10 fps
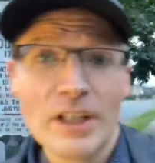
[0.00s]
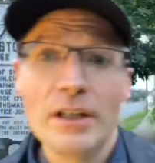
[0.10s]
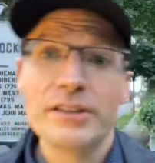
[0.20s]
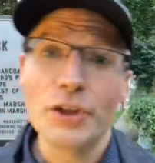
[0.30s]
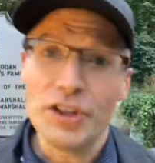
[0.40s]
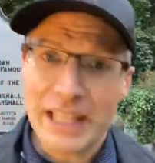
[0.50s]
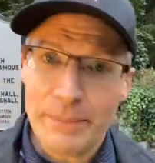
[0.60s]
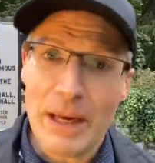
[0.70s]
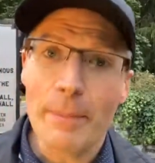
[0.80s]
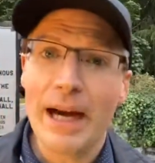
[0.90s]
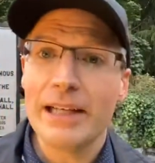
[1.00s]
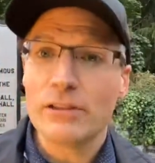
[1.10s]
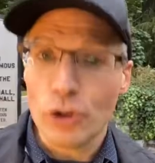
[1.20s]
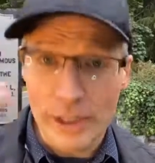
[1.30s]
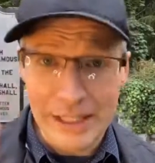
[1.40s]
So just keep that in mind,
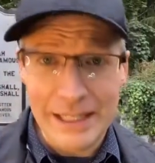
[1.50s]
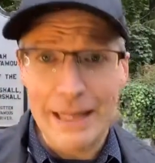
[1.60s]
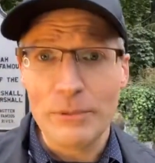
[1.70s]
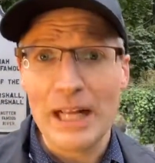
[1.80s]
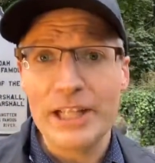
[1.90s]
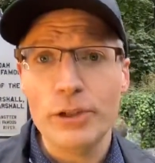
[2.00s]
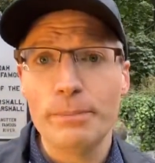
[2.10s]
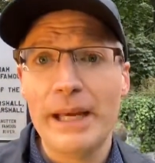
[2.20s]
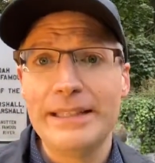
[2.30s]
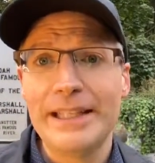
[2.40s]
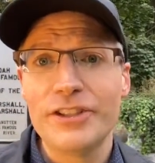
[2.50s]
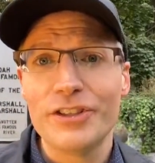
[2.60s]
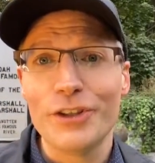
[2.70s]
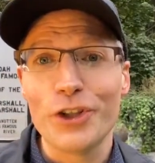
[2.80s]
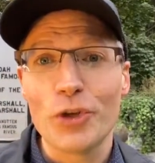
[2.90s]
Karita. I'm glad you pay
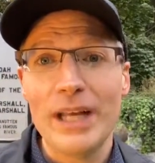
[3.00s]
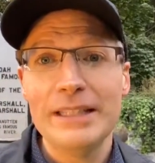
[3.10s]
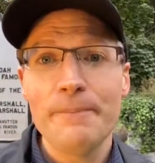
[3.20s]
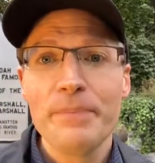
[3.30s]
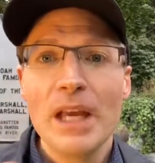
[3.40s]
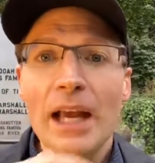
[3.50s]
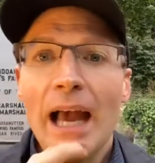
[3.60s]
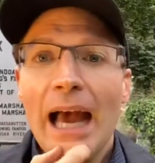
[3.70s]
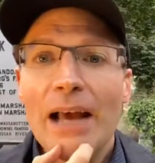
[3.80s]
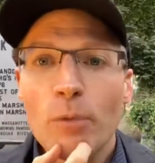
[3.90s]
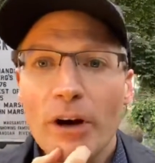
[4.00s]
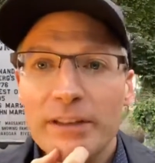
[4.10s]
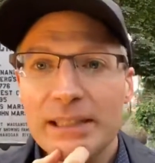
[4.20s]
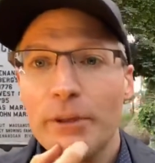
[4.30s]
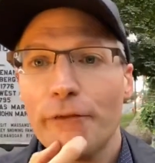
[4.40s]
attention to the trend. And what are
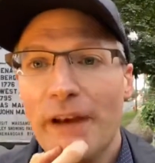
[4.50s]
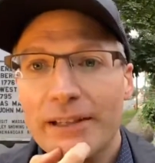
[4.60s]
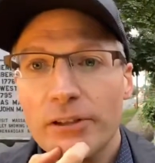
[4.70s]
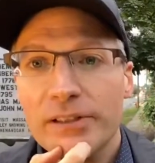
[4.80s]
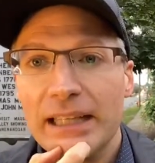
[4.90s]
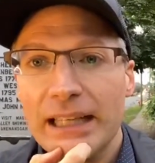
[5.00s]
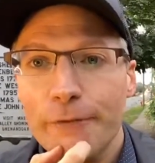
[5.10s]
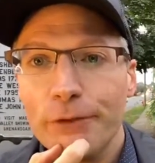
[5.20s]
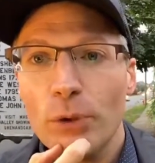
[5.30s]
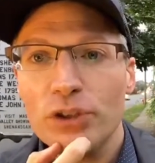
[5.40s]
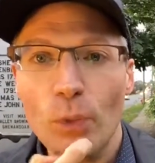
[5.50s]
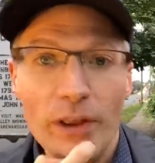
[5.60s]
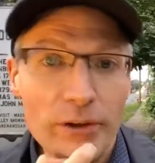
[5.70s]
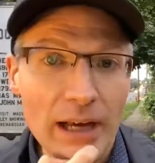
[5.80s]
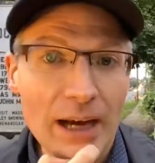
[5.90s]
some of the factors that influence
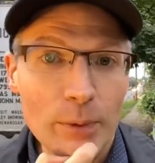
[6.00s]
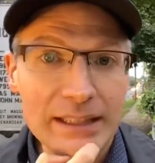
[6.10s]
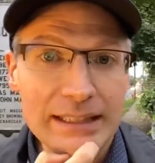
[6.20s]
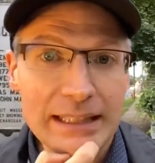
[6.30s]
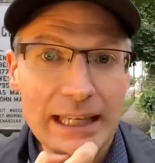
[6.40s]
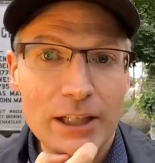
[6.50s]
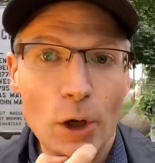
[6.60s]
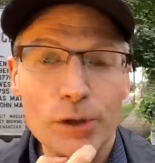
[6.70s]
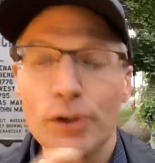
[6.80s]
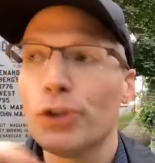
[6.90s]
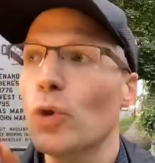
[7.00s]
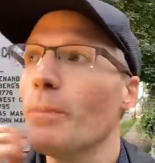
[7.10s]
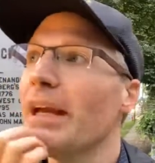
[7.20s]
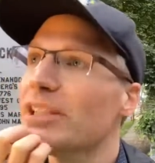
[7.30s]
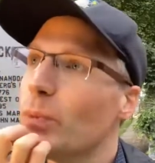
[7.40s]
whether or not we see that coastal
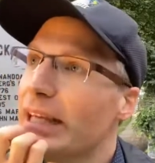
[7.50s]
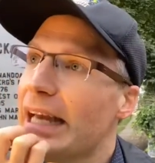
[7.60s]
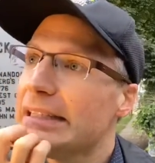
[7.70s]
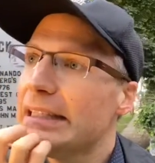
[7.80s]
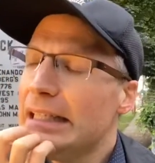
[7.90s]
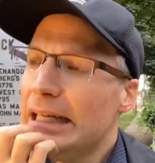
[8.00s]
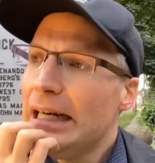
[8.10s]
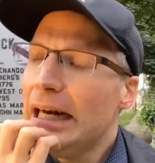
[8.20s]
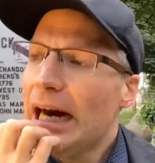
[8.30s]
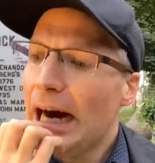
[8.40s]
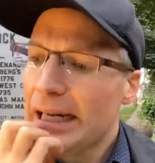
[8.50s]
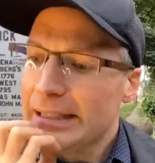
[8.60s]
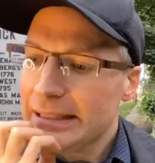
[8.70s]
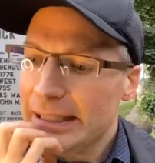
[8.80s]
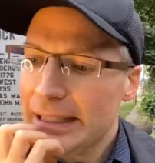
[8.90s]
storm next weekend?
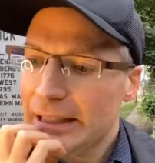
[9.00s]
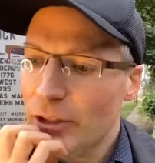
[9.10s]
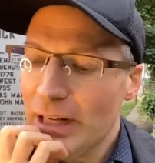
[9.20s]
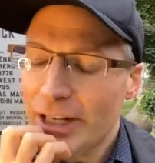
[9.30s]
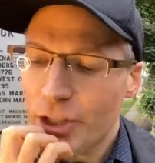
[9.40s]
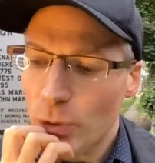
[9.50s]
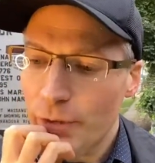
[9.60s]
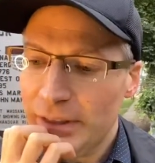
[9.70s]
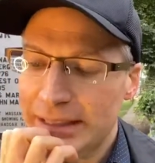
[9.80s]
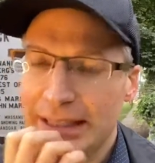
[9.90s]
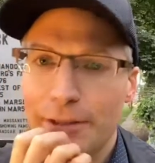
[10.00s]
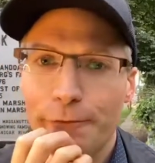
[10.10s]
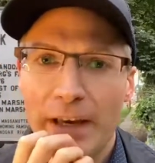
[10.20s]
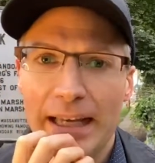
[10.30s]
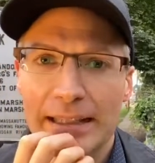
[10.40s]
Honestly, they're not sure if it's going to
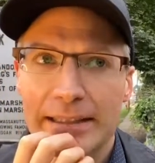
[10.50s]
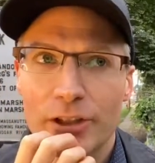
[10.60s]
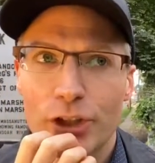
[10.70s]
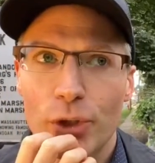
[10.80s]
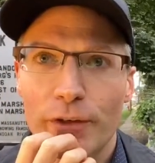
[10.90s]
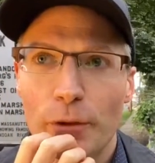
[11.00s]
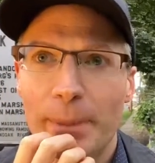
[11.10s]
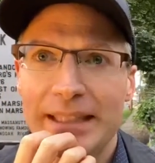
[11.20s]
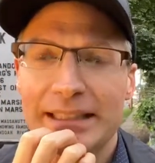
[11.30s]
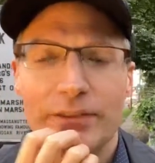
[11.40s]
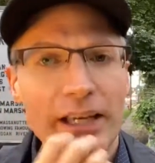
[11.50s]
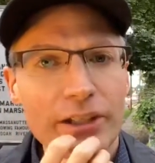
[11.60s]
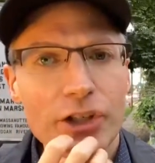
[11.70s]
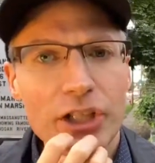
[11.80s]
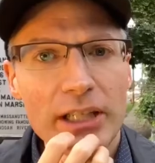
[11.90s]
phase. There are 2 different pieces of
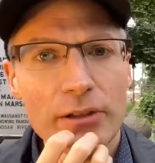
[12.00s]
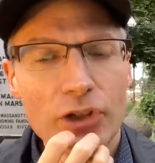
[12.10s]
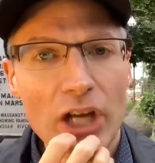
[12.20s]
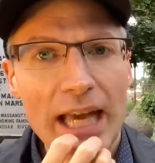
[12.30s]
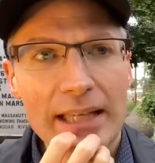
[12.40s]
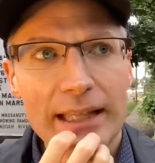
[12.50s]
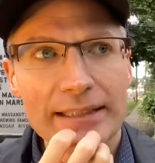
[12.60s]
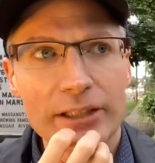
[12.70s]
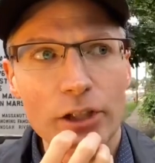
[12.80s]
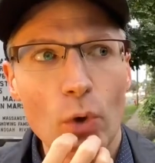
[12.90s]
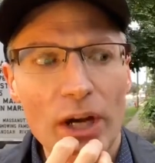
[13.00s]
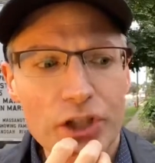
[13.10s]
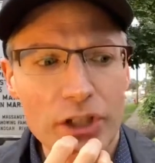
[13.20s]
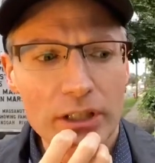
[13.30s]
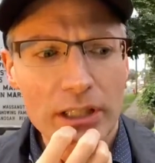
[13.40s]
energy, Jay. That's a good
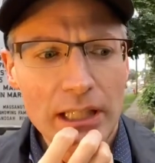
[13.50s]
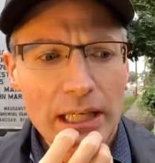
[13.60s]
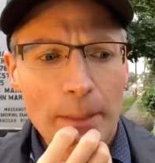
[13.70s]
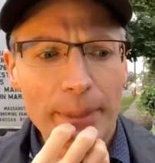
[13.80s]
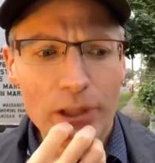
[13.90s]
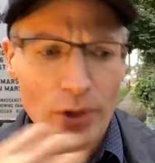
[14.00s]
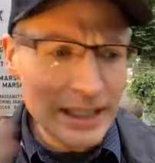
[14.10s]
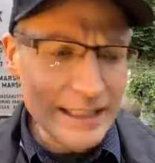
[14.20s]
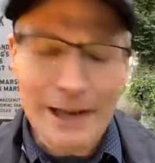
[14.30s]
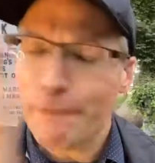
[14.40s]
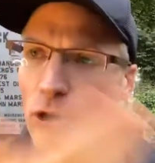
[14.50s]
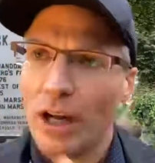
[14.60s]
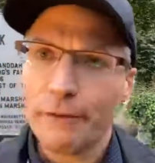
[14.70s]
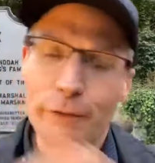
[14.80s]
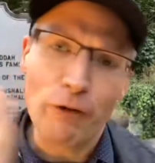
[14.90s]
question. But looking that far
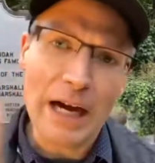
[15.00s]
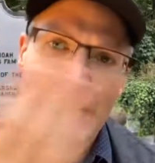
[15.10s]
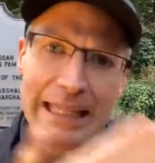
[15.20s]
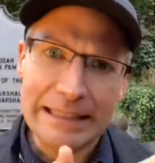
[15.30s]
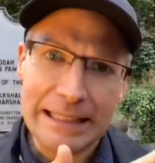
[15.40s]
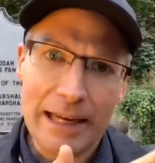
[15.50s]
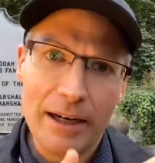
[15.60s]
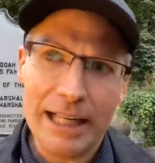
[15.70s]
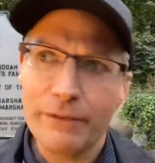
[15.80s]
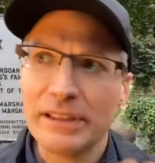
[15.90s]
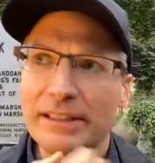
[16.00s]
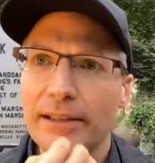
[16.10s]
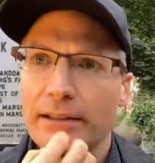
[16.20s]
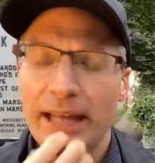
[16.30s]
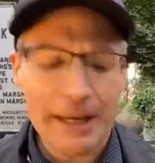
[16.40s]
out to Friday and Saturday, even
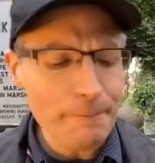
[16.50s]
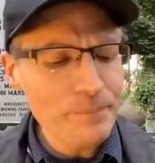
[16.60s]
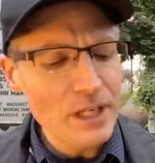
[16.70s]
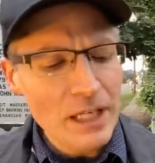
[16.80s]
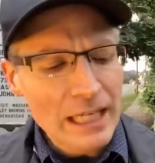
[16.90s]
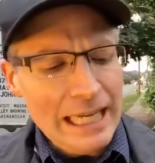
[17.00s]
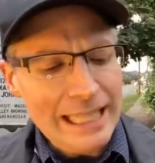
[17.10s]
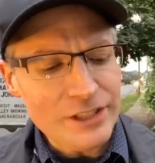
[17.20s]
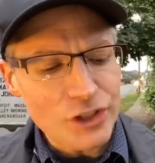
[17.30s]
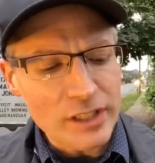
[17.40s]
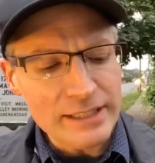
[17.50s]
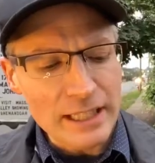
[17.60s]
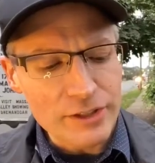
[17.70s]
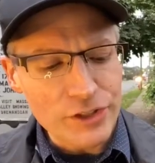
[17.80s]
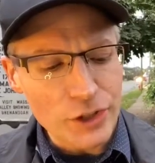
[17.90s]
Sunday, it's just
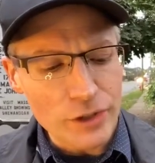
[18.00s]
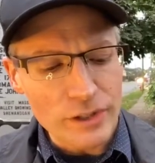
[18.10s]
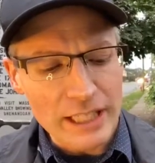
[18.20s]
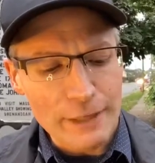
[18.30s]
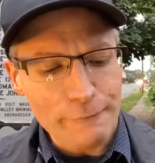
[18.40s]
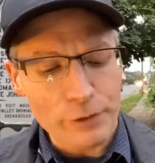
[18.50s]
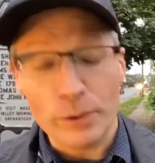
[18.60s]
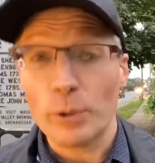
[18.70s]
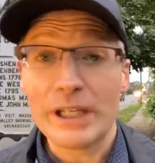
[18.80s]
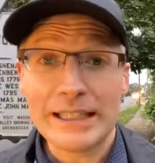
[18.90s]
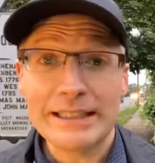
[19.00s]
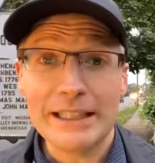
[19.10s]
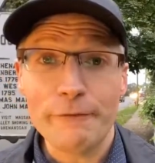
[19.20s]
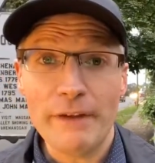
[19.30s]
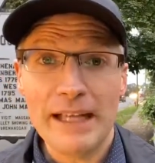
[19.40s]
uncertain if we're going to see
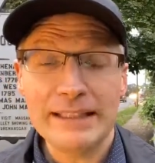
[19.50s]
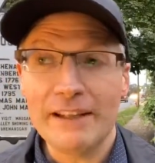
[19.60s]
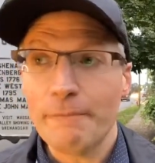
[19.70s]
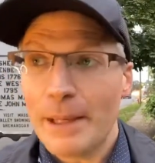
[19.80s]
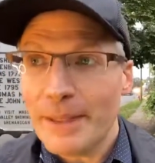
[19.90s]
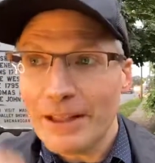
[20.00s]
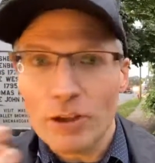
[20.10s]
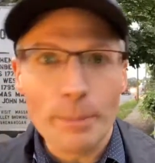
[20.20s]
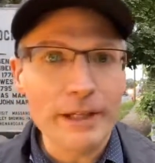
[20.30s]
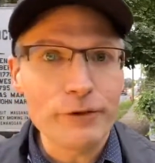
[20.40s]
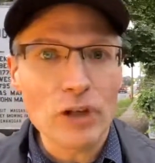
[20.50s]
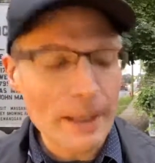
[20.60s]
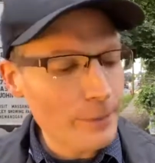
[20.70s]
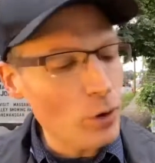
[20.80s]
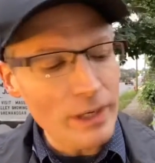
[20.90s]
a phasing of maybe a little bit of
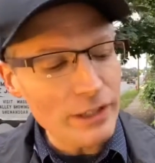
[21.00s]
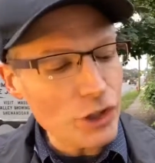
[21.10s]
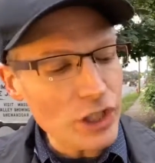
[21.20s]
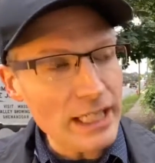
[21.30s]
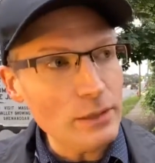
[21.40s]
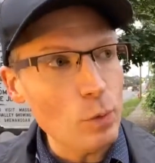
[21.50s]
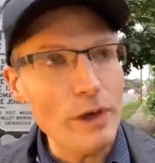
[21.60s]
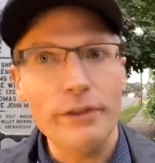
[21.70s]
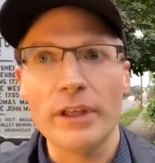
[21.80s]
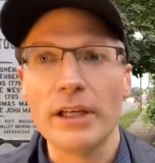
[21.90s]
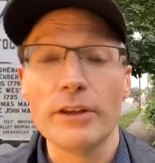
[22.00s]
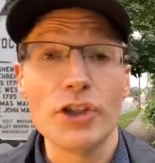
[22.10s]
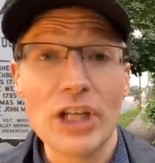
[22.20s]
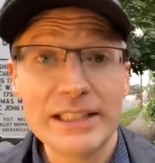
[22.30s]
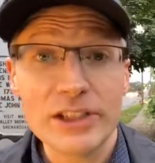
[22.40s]
tropical energy with the
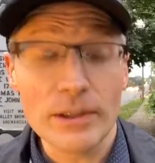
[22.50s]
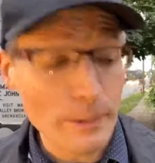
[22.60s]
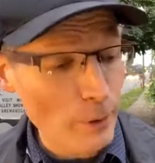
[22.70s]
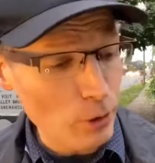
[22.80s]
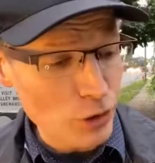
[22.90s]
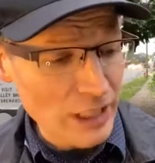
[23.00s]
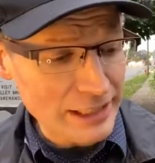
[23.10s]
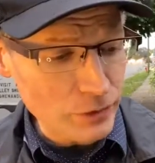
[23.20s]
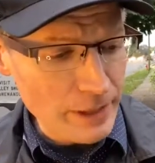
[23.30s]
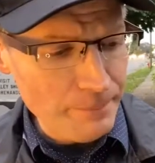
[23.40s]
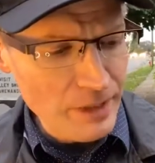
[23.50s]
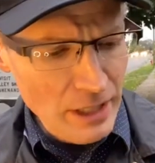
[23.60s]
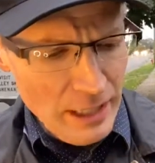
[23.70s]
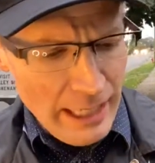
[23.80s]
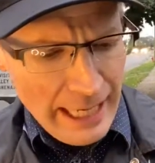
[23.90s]
jet stream, the polar jet stream.
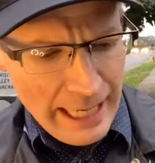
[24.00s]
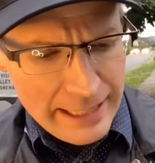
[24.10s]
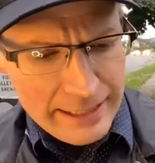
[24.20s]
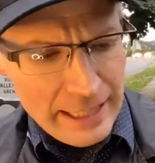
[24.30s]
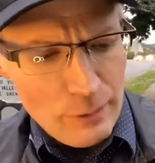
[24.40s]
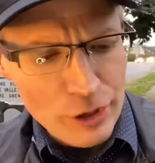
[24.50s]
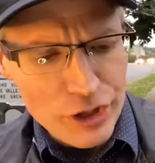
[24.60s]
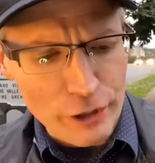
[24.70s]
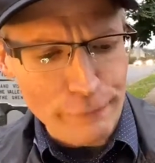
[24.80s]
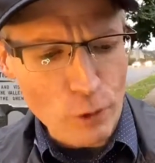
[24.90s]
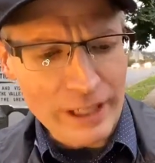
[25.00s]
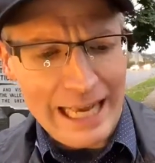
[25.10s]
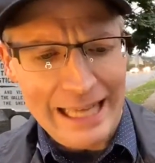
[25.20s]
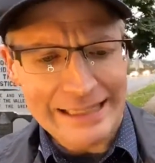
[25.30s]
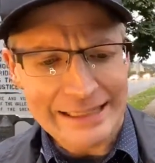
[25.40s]
And I want to show the forecast.